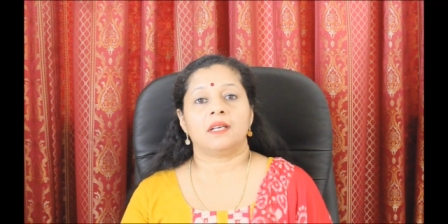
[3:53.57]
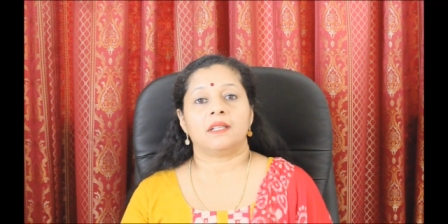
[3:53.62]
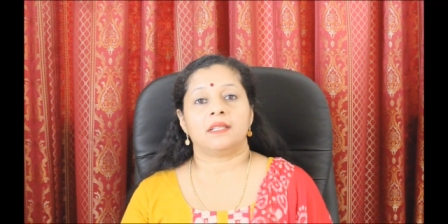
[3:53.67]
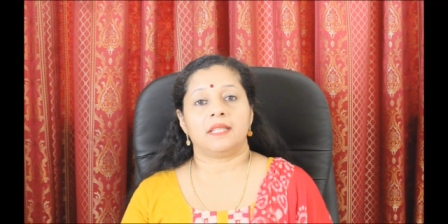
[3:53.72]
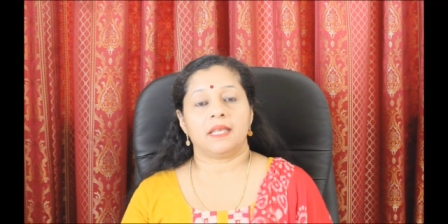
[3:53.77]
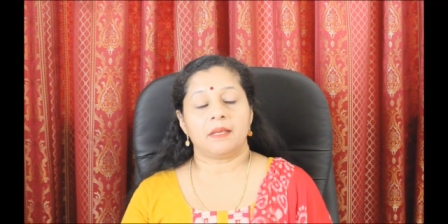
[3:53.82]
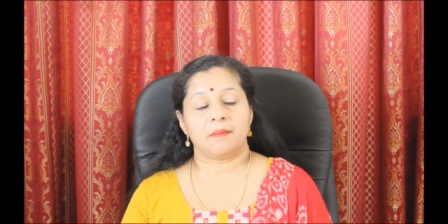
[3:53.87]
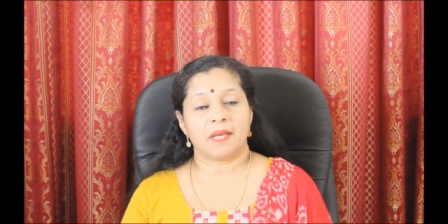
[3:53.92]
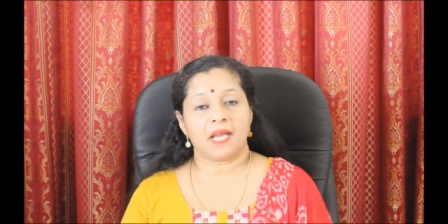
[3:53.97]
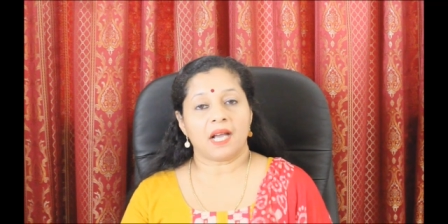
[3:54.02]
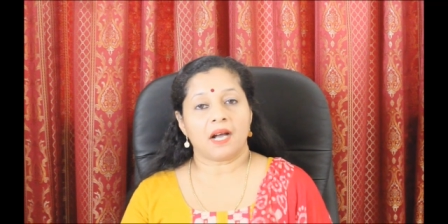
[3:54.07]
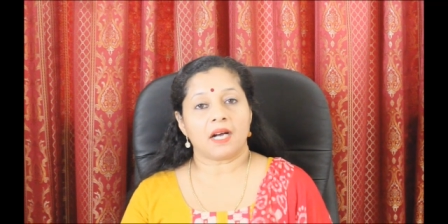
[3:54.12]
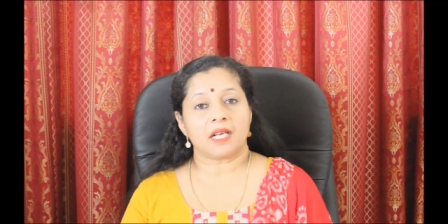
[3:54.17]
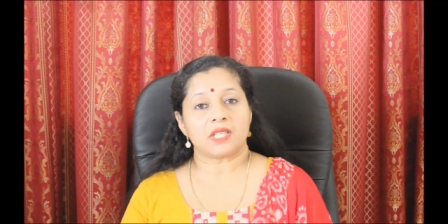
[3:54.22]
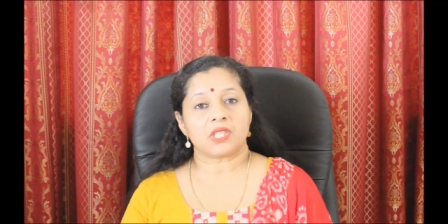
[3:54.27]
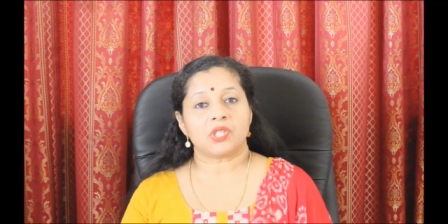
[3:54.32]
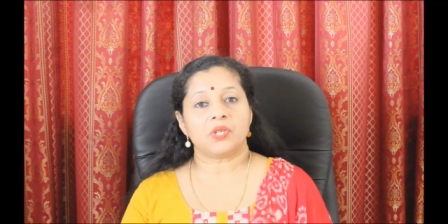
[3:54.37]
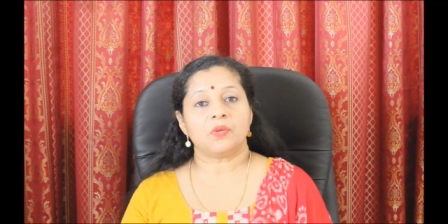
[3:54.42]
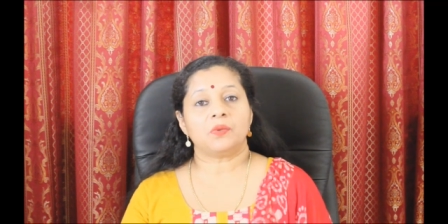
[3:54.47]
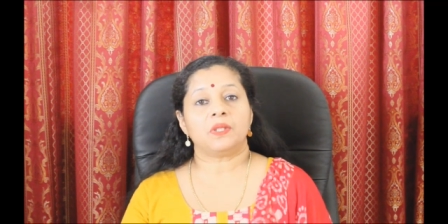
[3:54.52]
they may
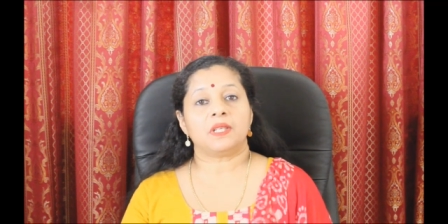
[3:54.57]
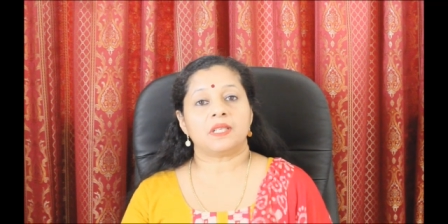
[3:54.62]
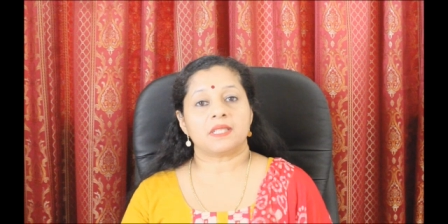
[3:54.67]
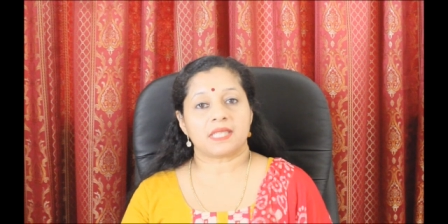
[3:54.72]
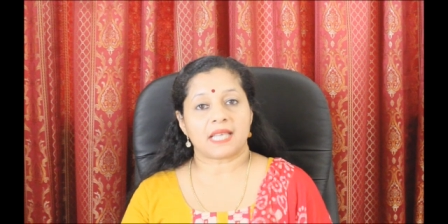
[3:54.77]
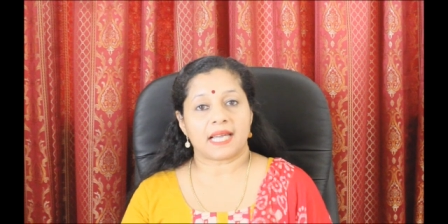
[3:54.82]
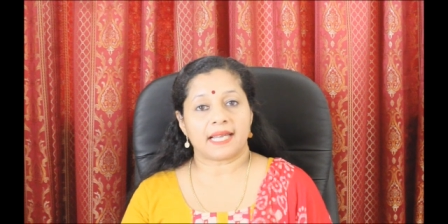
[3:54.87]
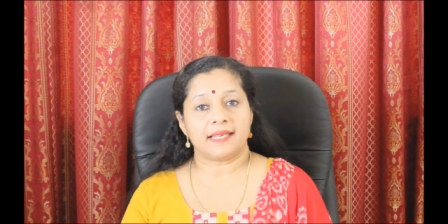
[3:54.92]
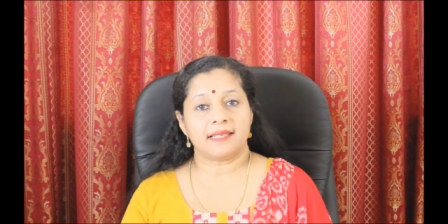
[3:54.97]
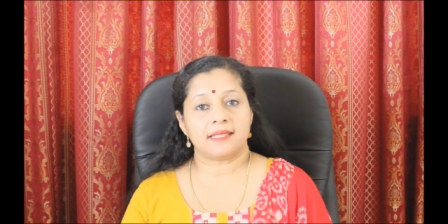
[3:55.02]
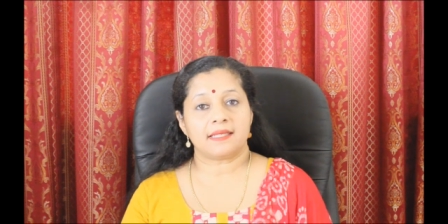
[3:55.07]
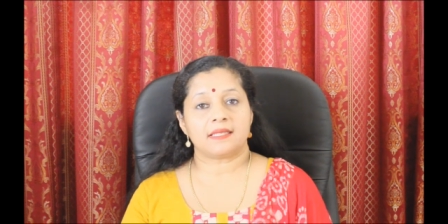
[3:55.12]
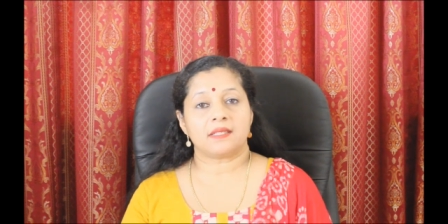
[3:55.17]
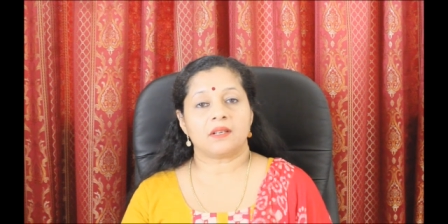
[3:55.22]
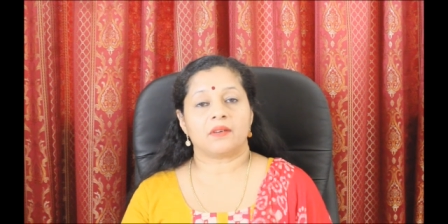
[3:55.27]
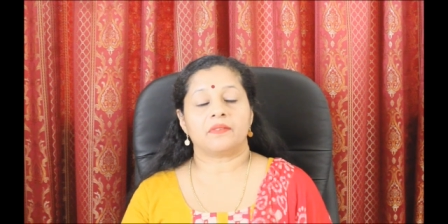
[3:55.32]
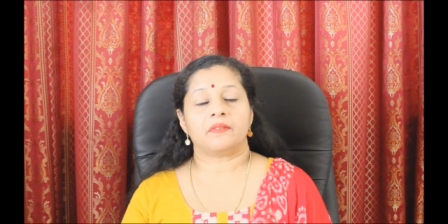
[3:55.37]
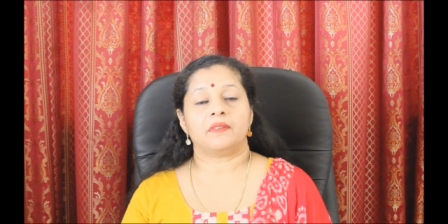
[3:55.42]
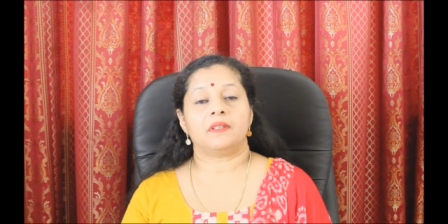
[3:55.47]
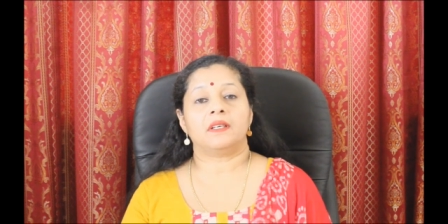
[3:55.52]
ask you the size
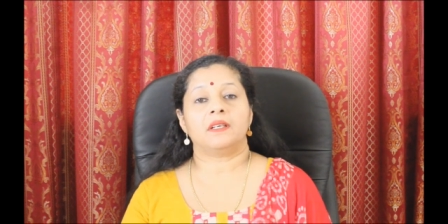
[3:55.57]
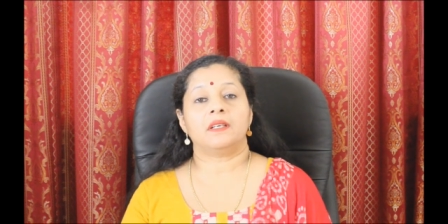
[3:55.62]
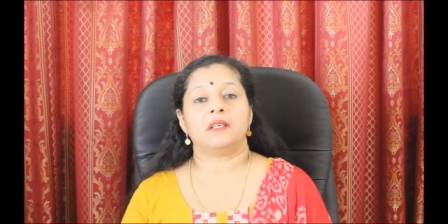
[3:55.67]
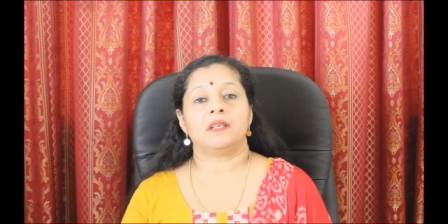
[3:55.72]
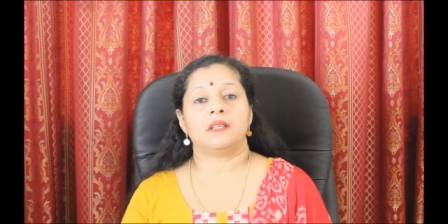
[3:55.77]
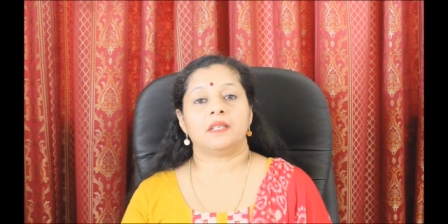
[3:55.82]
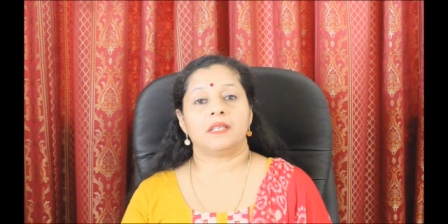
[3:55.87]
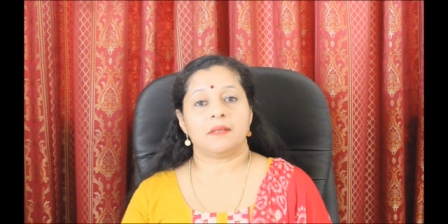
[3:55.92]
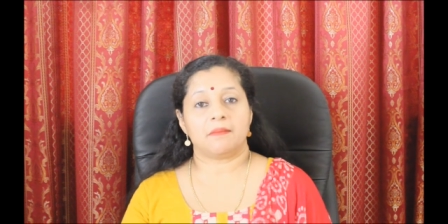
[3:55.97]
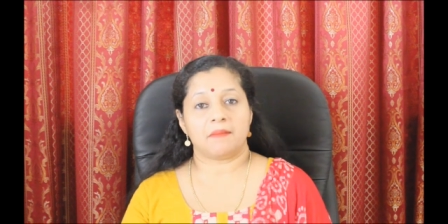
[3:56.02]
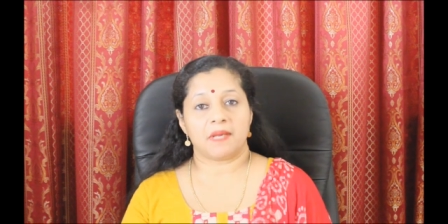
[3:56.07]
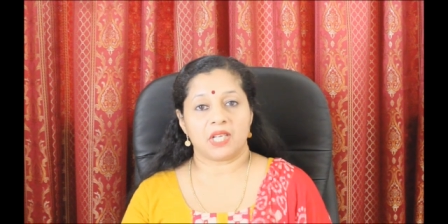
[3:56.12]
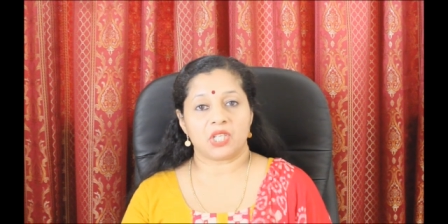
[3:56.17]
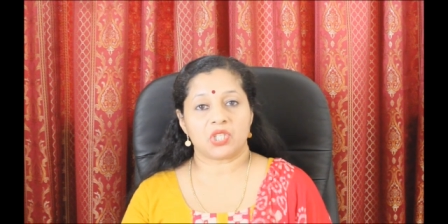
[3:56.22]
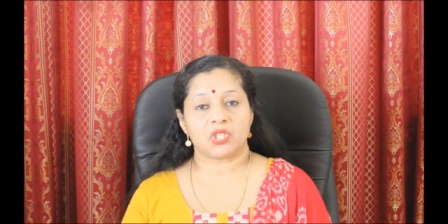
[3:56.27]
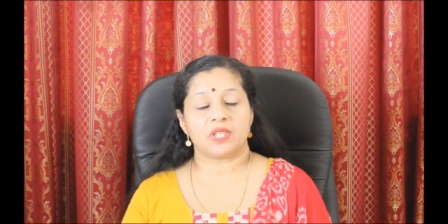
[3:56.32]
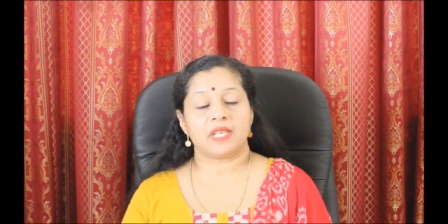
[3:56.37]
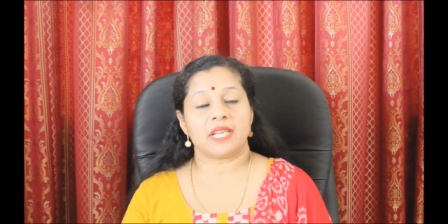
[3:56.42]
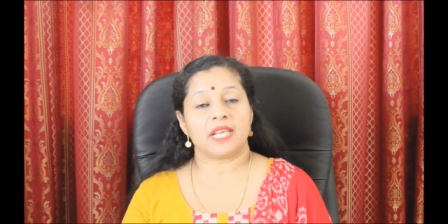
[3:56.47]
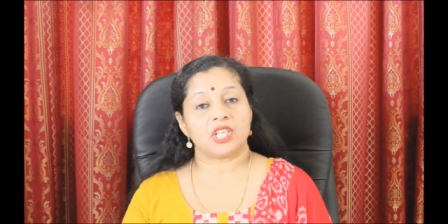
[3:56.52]
of the
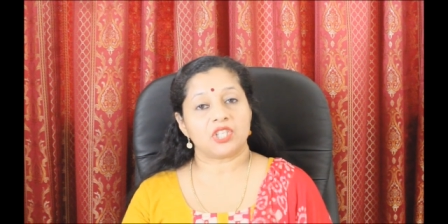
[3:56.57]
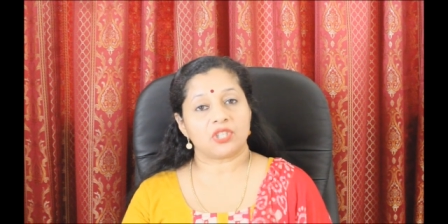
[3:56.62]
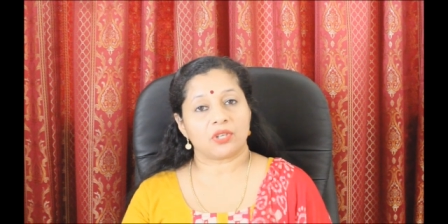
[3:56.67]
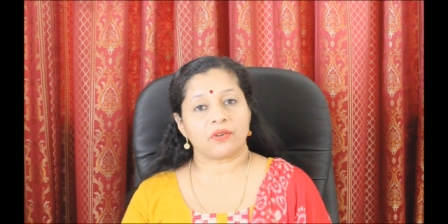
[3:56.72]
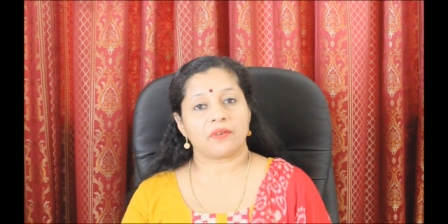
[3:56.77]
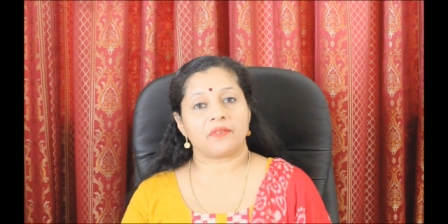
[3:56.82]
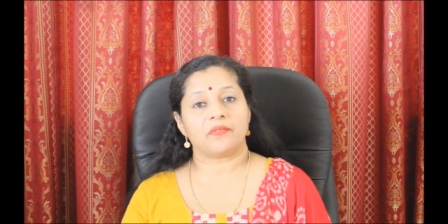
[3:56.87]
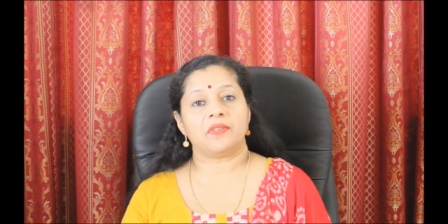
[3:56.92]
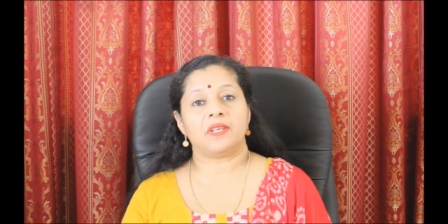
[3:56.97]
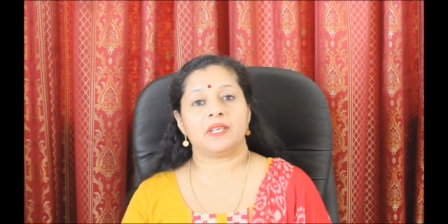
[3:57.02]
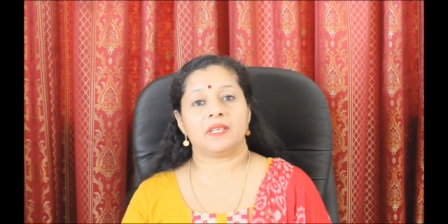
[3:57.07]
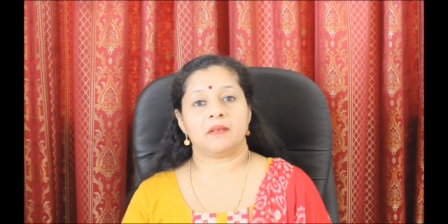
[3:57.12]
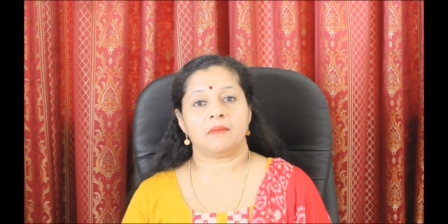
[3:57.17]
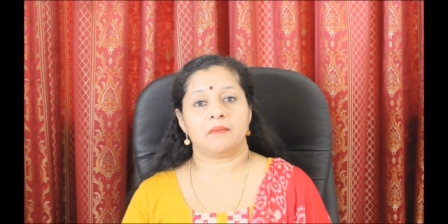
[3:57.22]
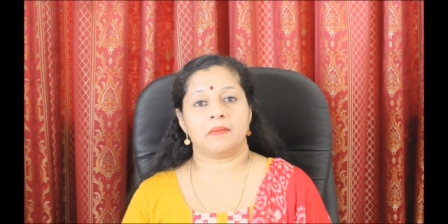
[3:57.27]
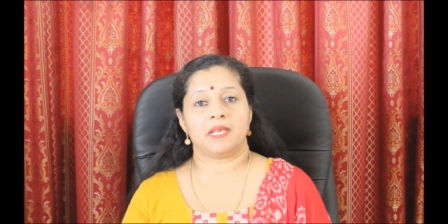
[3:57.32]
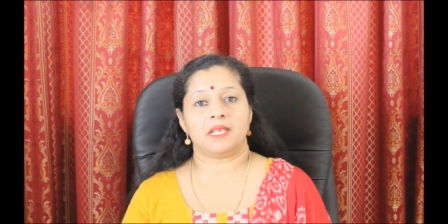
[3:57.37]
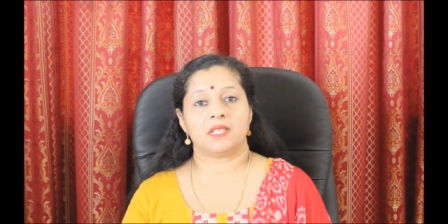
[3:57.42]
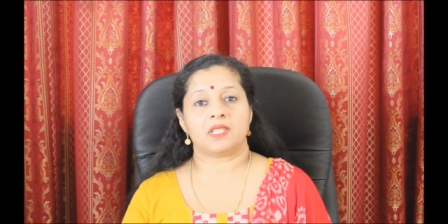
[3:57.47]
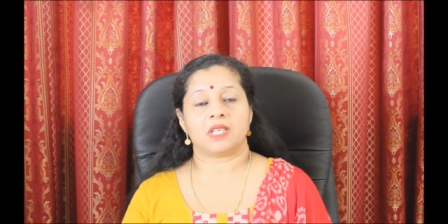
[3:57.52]
image, nature of the
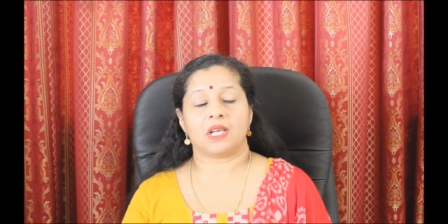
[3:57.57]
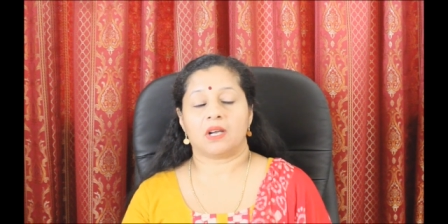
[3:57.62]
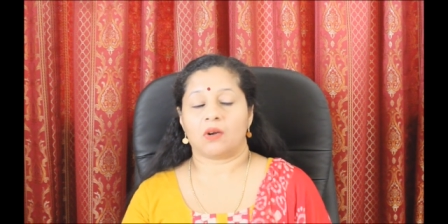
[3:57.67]
image,